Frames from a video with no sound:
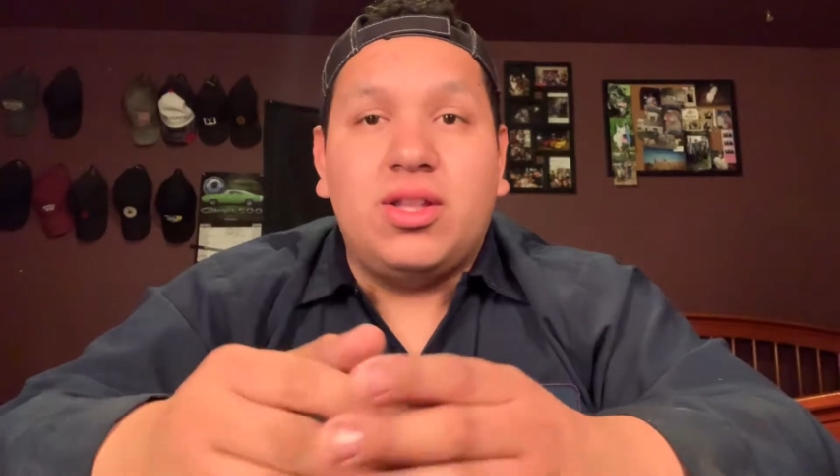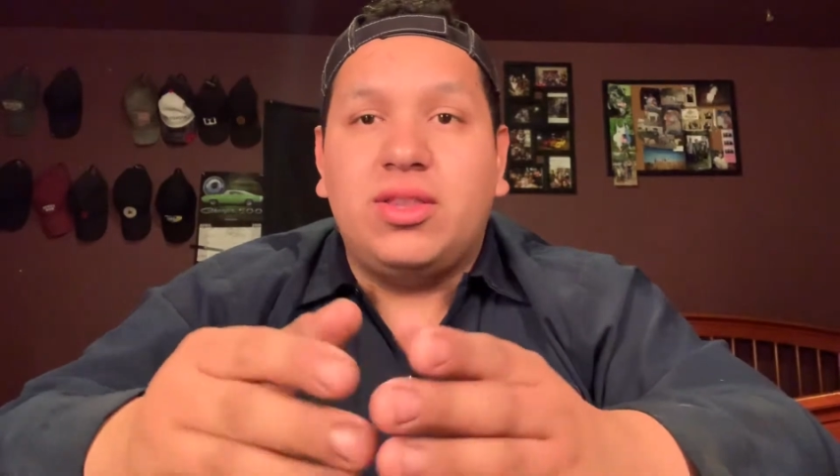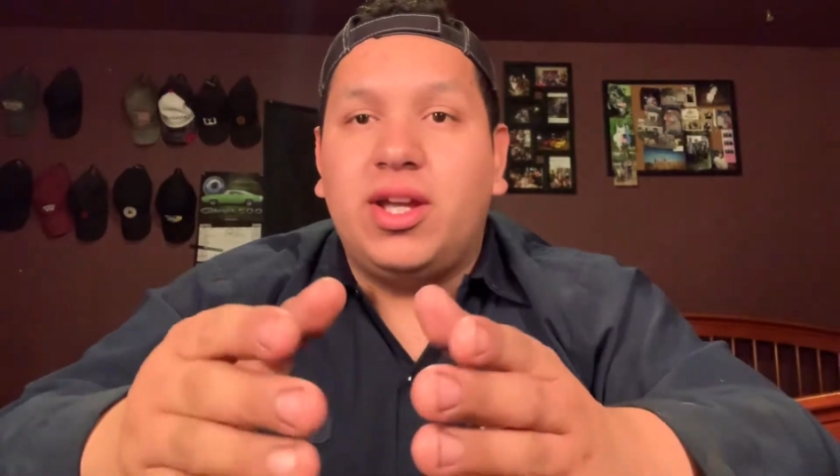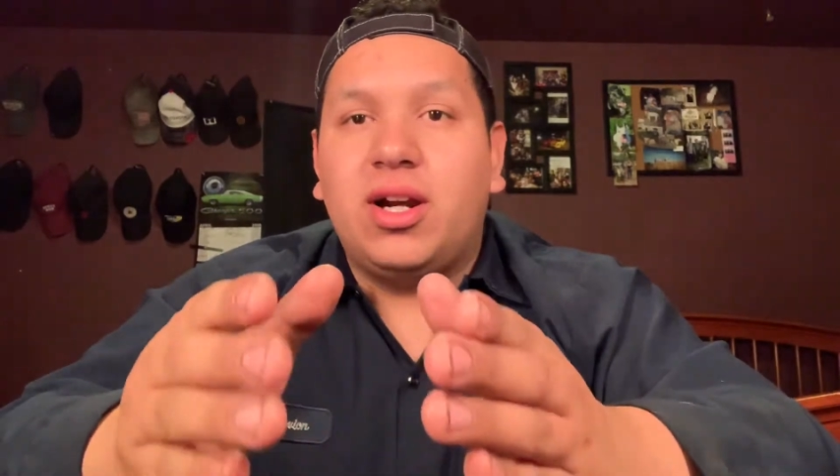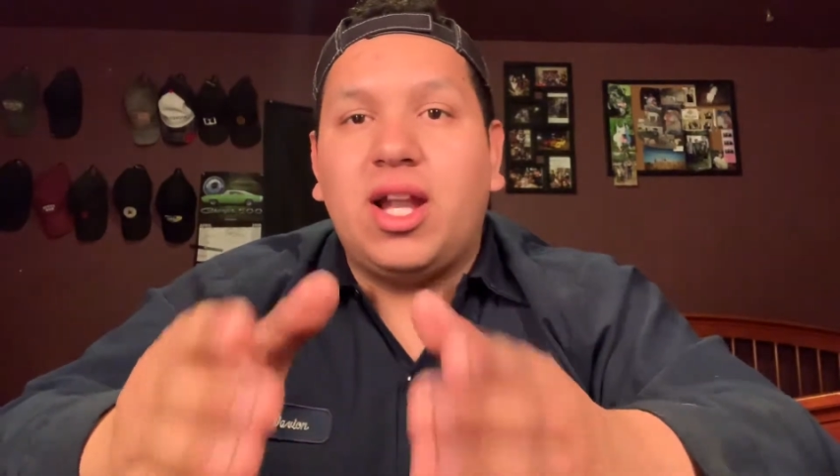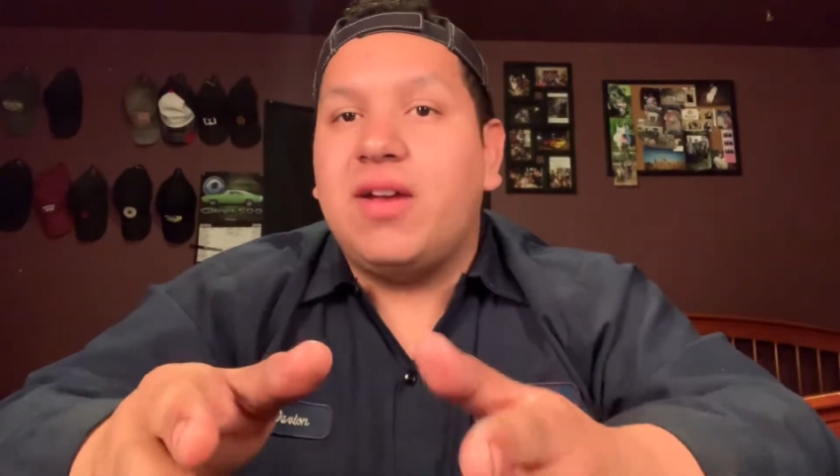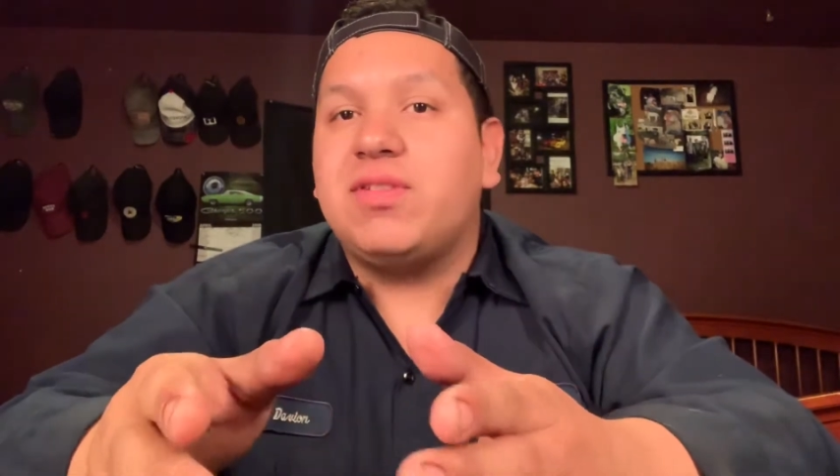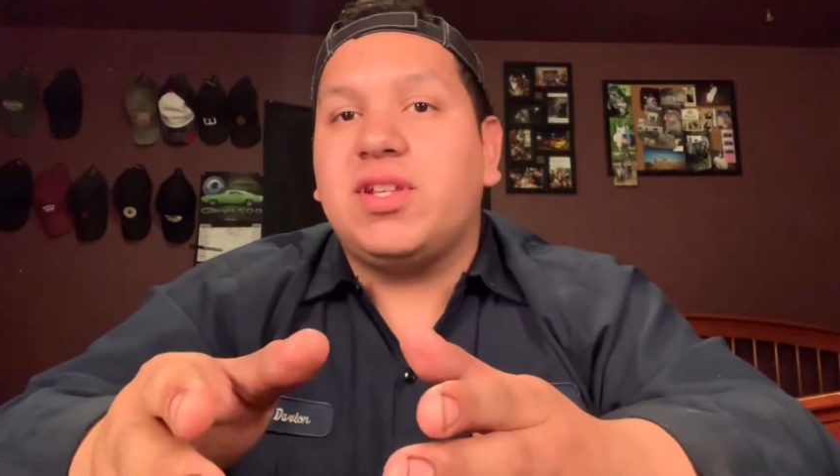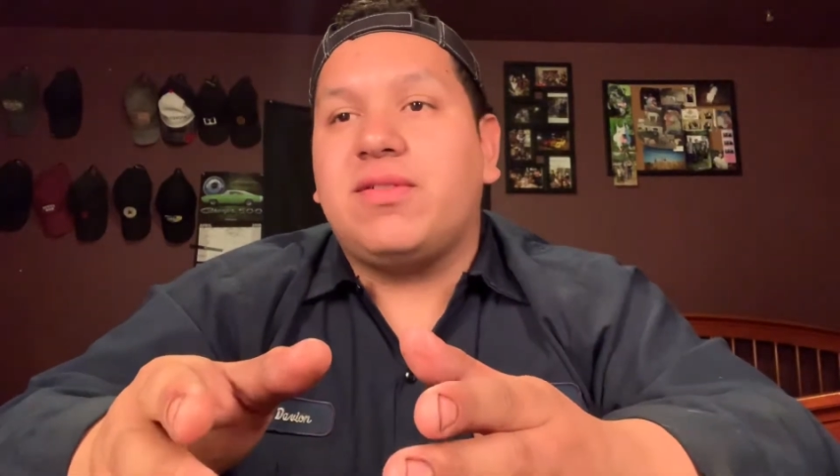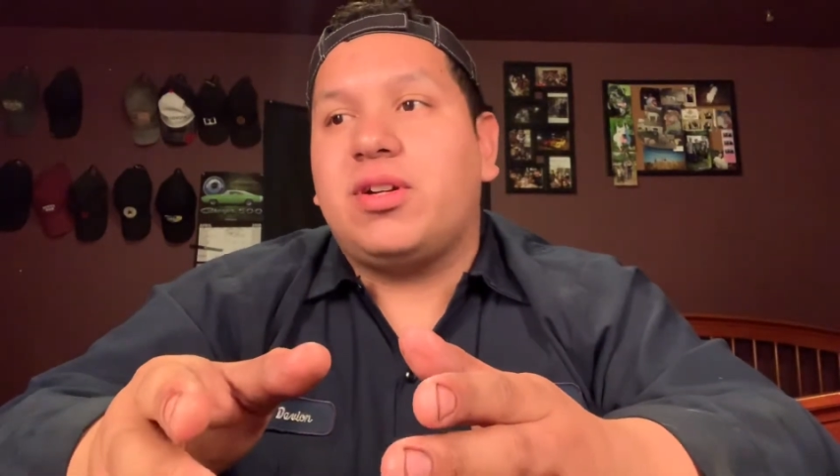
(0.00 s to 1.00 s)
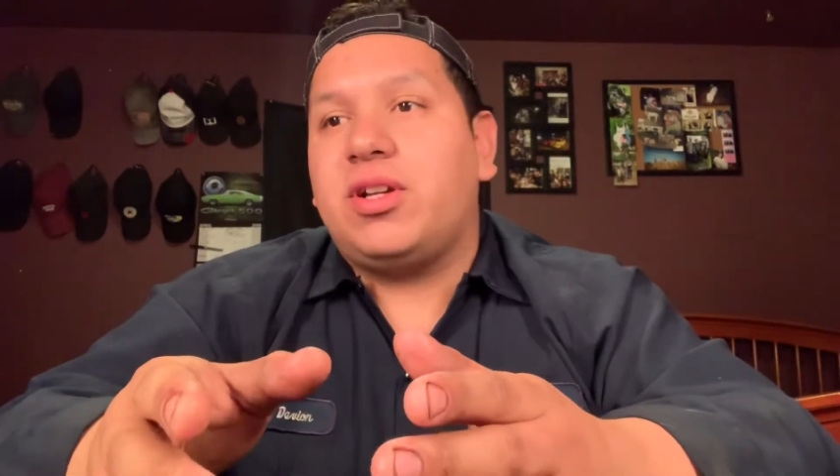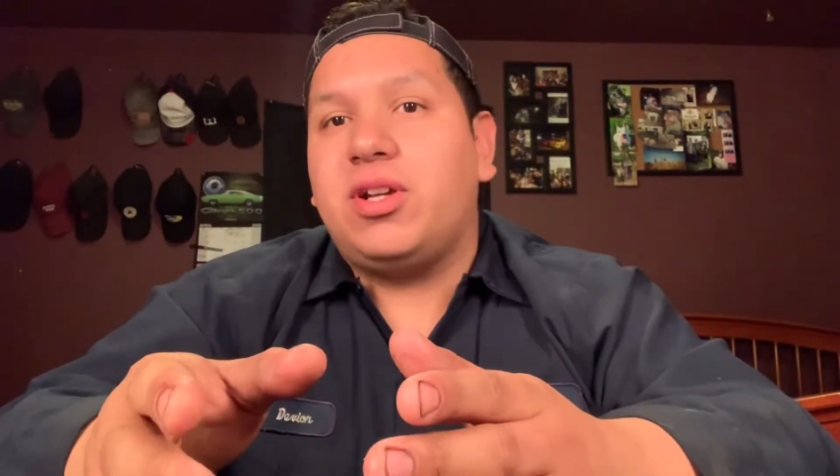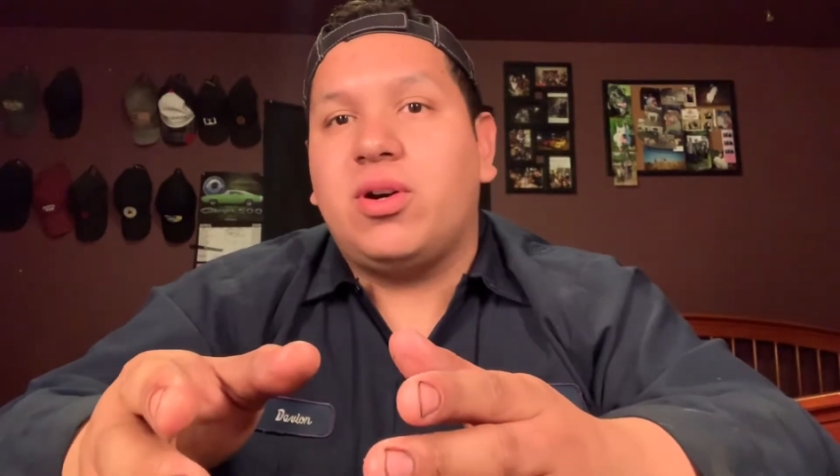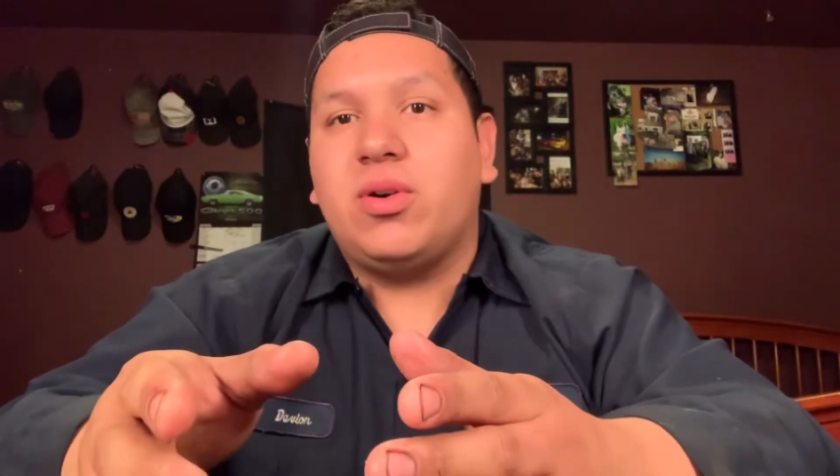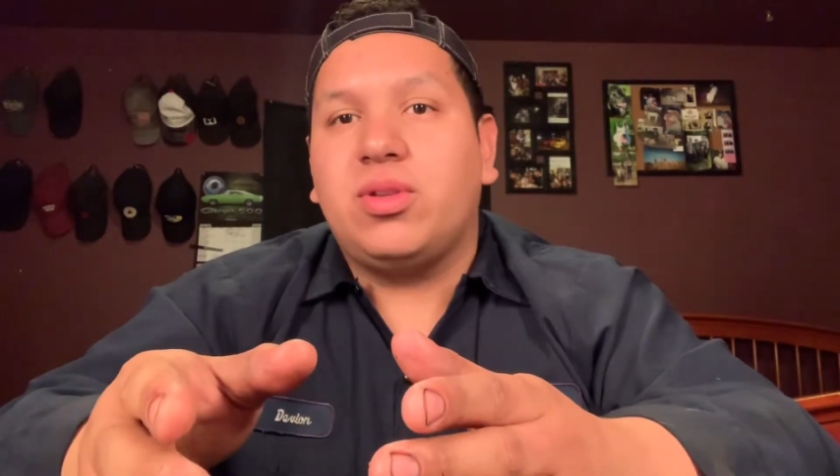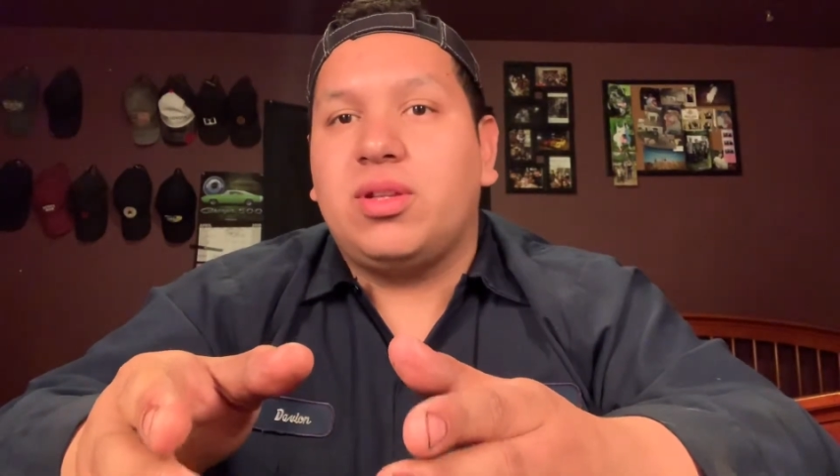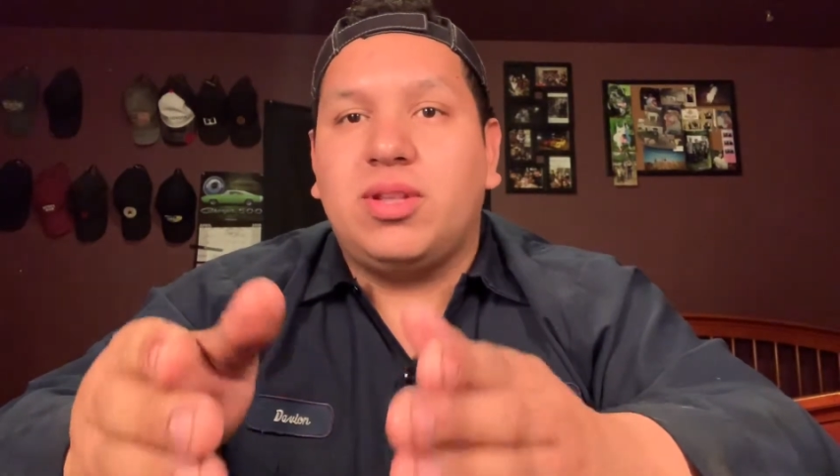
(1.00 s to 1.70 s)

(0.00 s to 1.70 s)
They're a lifesaver. You know,